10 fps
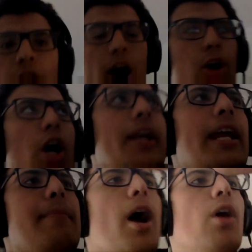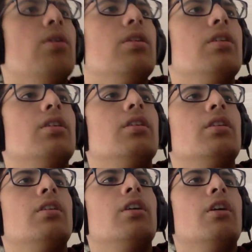I got an email.
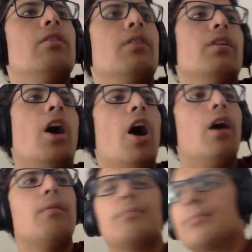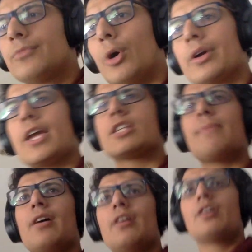From what? Oh, no one cares about it.